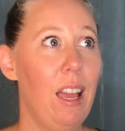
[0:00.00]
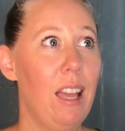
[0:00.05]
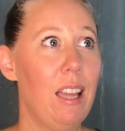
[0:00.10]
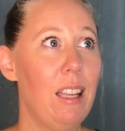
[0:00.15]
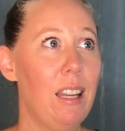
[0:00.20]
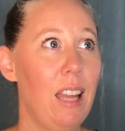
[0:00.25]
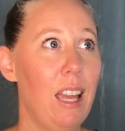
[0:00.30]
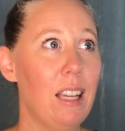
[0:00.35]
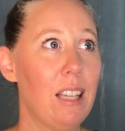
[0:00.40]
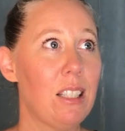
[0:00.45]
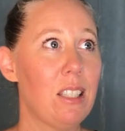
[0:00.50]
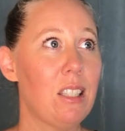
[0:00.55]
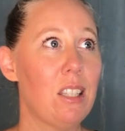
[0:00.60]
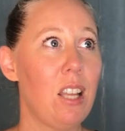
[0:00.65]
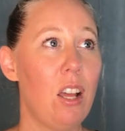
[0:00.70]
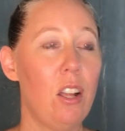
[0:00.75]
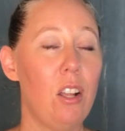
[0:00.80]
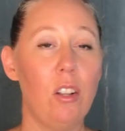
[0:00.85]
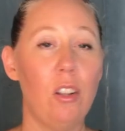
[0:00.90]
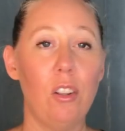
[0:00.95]

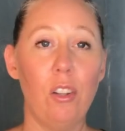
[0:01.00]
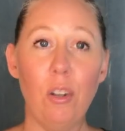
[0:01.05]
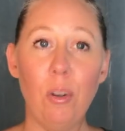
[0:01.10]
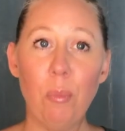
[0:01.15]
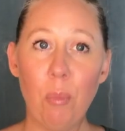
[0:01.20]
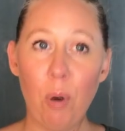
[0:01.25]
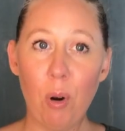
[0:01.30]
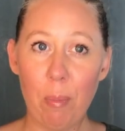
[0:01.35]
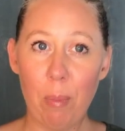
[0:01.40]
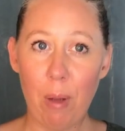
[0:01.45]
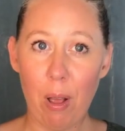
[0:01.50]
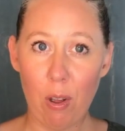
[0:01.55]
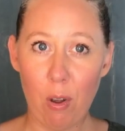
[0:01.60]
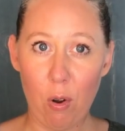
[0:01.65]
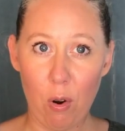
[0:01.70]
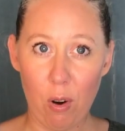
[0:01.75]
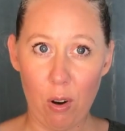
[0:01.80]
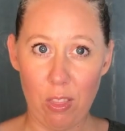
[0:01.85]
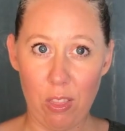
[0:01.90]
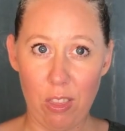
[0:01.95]
Next, learn more about
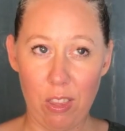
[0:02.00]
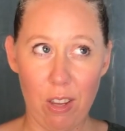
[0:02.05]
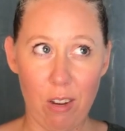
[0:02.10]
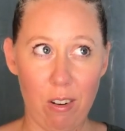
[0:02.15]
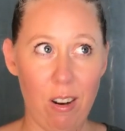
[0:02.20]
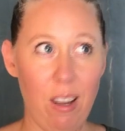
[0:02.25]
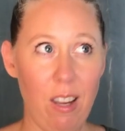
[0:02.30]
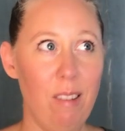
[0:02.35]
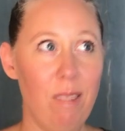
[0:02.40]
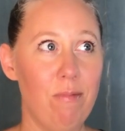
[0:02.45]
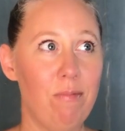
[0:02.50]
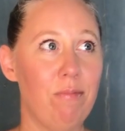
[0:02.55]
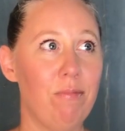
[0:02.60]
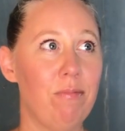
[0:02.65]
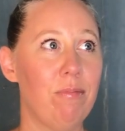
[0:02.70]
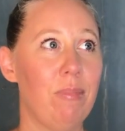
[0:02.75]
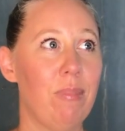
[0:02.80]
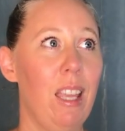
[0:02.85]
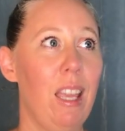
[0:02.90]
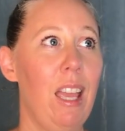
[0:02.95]
chord theory.
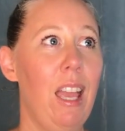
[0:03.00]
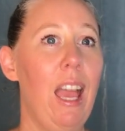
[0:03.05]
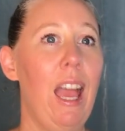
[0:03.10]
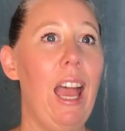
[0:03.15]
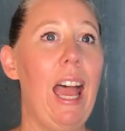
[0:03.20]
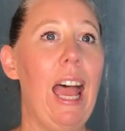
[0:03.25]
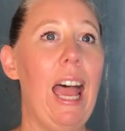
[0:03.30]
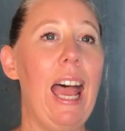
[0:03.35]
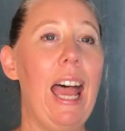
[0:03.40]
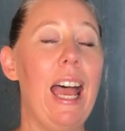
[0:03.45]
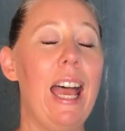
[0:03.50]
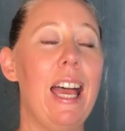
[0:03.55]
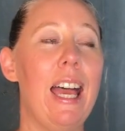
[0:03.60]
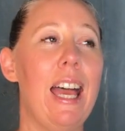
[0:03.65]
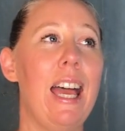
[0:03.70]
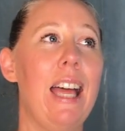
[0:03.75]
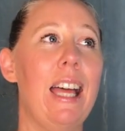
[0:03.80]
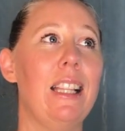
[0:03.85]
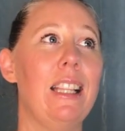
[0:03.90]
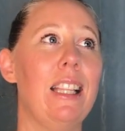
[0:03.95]

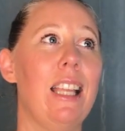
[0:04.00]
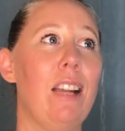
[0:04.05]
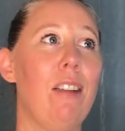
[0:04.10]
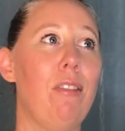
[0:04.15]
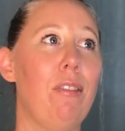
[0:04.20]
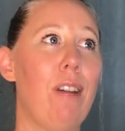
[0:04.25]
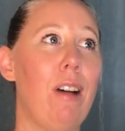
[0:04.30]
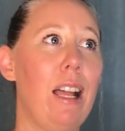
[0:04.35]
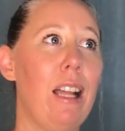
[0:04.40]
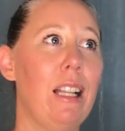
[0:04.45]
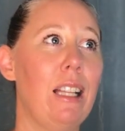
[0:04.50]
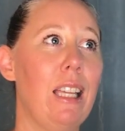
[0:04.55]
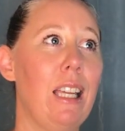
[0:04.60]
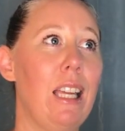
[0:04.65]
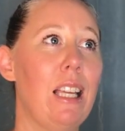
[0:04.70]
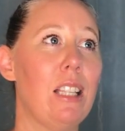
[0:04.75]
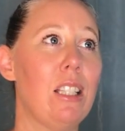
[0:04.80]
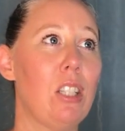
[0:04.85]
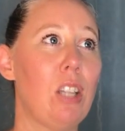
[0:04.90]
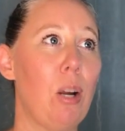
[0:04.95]
And then
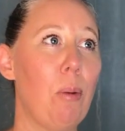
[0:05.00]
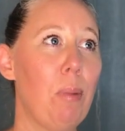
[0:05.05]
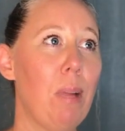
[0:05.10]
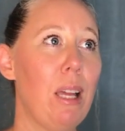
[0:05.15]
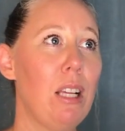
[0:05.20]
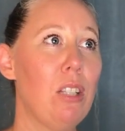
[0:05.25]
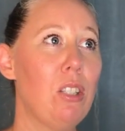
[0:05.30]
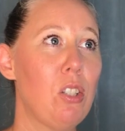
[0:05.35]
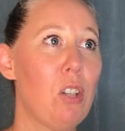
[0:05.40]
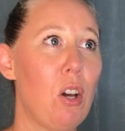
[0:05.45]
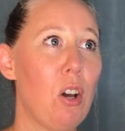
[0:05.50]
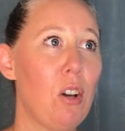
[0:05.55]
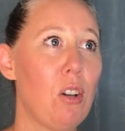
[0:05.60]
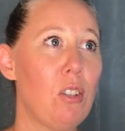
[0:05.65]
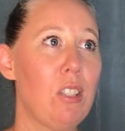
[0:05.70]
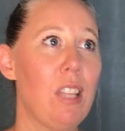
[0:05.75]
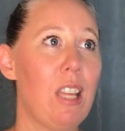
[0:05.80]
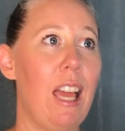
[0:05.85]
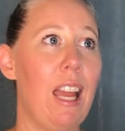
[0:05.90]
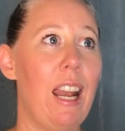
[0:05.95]
finally, start playing
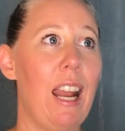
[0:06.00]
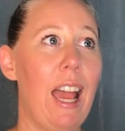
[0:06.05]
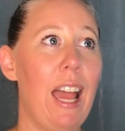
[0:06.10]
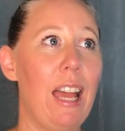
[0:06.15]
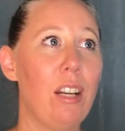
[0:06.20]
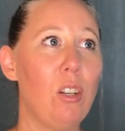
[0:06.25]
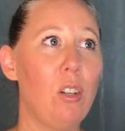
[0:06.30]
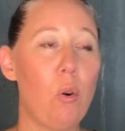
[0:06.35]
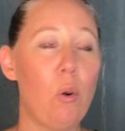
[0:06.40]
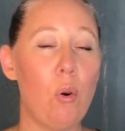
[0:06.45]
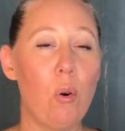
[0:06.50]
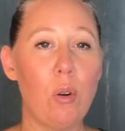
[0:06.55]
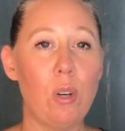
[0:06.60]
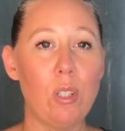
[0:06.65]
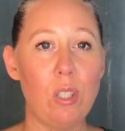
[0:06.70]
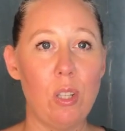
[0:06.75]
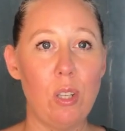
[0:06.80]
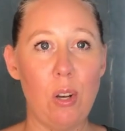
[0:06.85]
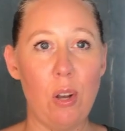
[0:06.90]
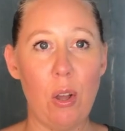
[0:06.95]
songs and add
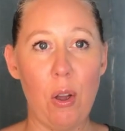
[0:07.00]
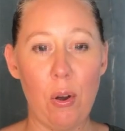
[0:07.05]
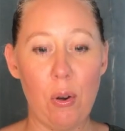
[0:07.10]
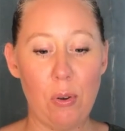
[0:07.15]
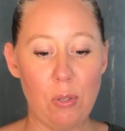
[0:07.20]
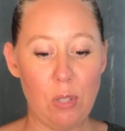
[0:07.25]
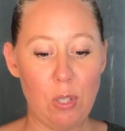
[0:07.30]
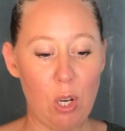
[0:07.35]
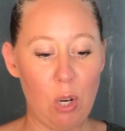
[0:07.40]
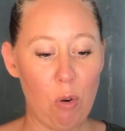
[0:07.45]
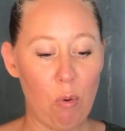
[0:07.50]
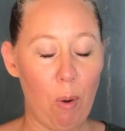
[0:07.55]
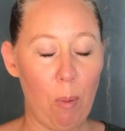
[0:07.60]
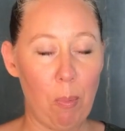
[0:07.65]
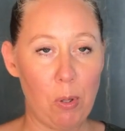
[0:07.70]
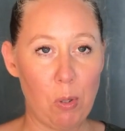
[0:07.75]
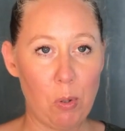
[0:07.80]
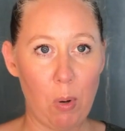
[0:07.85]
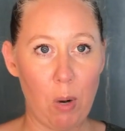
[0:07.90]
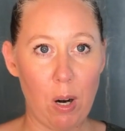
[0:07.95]
chords you know to your
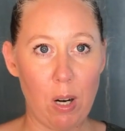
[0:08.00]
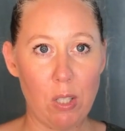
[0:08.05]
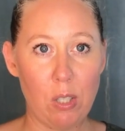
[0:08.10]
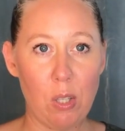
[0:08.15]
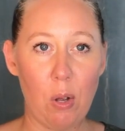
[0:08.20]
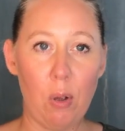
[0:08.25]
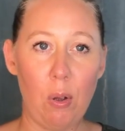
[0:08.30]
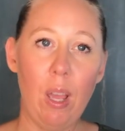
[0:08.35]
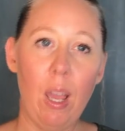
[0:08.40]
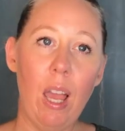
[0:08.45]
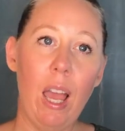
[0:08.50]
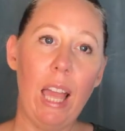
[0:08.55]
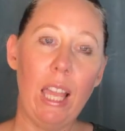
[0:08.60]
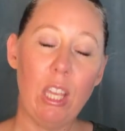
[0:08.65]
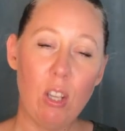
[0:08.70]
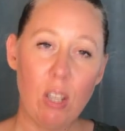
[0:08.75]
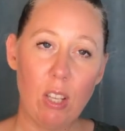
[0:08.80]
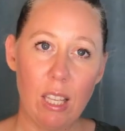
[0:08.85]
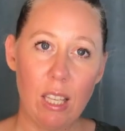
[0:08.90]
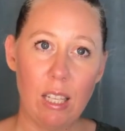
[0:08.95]
repertoire. So
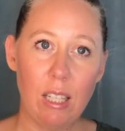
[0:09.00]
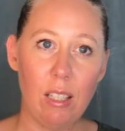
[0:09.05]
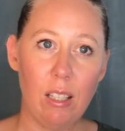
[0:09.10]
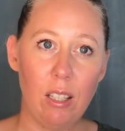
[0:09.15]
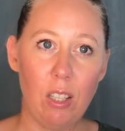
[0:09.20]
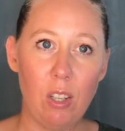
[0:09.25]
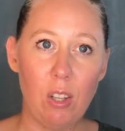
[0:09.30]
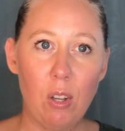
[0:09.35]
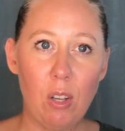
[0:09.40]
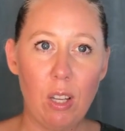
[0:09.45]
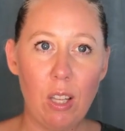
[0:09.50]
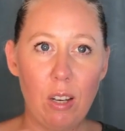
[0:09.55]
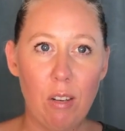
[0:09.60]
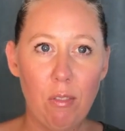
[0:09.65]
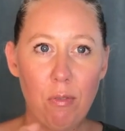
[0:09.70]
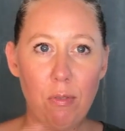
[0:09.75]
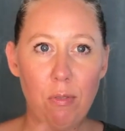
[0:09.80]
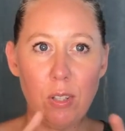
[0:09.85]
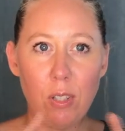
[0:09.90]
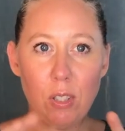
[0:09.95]
you
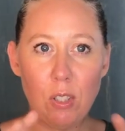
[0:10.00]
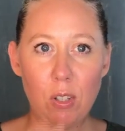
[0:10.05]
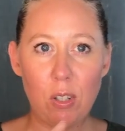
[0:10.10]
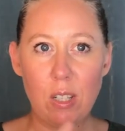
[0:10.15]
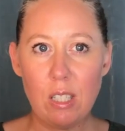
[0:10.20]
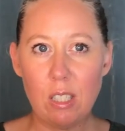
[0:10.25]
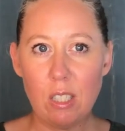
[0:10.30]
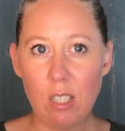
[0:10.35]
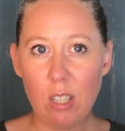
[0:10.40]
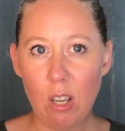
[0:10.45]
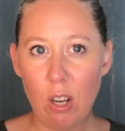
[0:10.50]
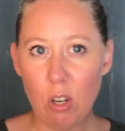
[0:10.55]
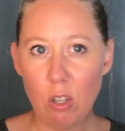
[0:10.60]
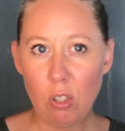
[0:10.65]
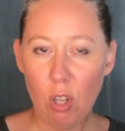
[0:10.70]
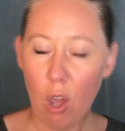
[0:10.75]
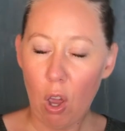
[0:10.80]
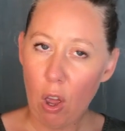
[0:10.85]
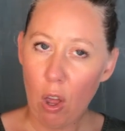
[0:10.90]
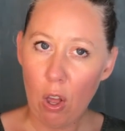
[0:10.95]
can filter in
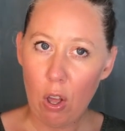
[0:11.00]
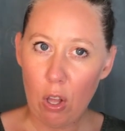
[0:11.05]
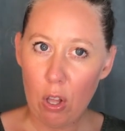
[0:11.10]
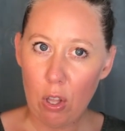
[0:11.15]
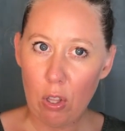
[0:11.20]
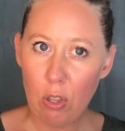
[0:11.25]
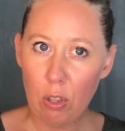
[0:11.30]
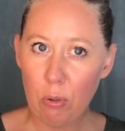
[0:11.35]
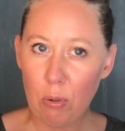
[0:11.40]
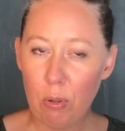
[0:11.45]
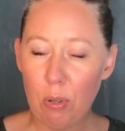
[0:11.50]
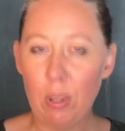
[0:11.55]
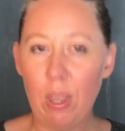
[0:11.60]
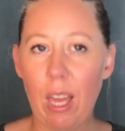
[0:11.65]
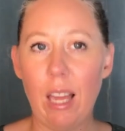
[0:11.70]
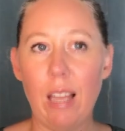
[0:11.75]
songs all through